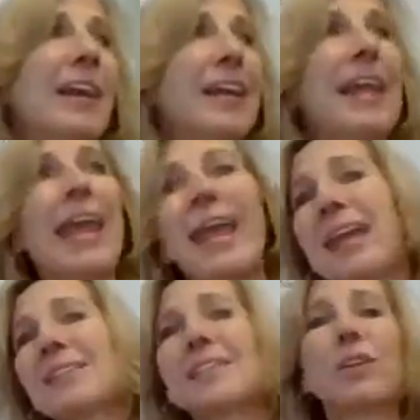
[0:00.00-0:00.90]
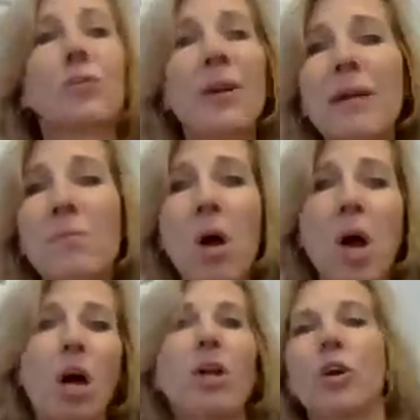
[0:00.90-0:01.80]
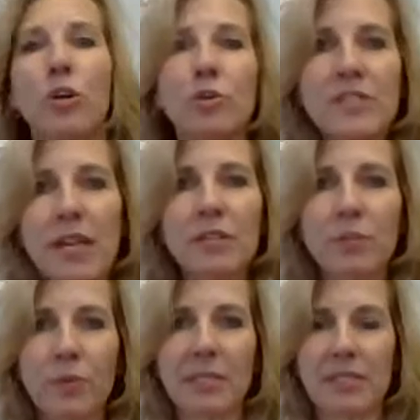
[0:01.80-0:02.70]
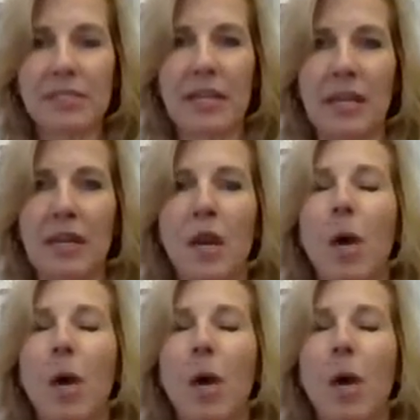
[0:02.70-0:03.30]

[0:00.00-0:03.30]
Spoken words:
an aunt, a grandma who sells real estate.